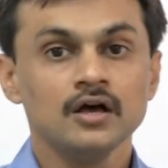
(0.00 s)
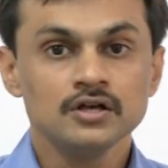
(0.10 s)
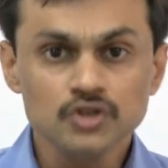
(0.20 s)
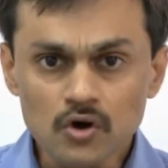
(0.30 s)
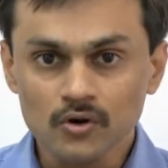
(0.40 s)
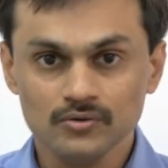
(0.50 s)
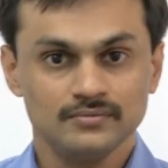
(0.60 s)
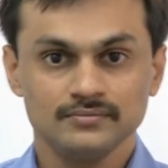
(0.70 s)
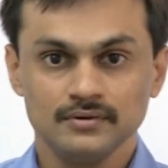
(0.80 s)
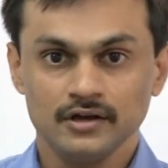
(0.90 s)
So,
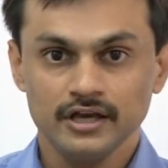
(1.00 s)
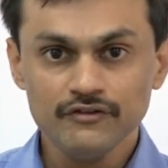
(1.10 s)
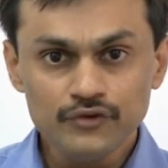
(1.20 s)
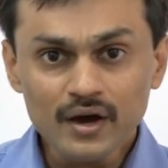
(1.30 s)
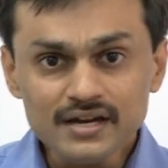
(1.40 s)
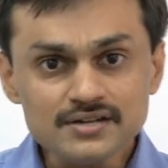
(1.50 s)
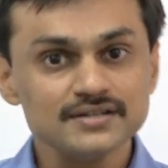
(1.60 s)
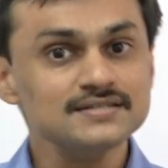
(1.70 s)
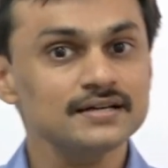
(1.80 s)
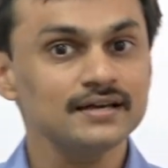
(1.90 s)
if you are
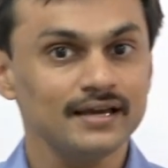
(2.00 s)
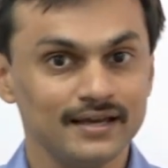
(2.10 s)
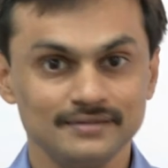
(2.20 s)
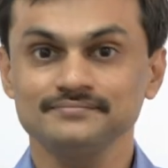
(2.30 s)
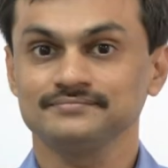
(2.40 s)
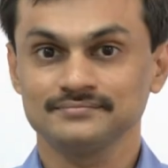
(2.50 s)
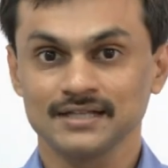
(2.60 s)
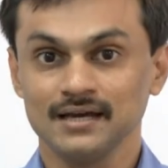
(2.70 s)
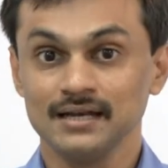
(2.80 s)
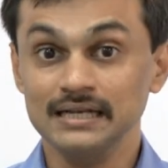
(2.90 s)
interested in
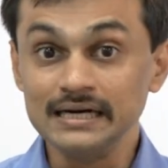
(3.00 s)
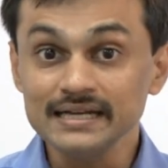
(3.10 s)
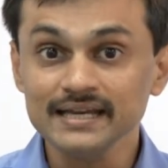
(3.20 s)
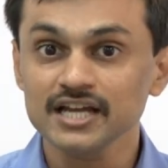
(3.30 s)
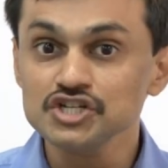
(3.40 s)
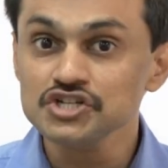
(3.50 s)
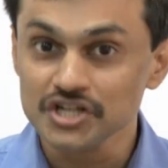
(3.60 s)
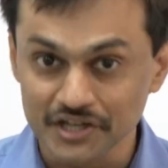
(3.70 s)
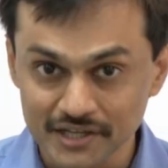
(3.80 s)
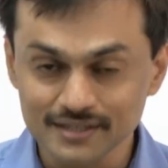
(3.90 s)
learning and
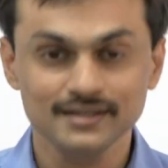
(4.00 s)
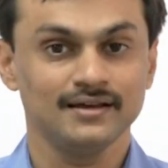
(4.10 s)
sharing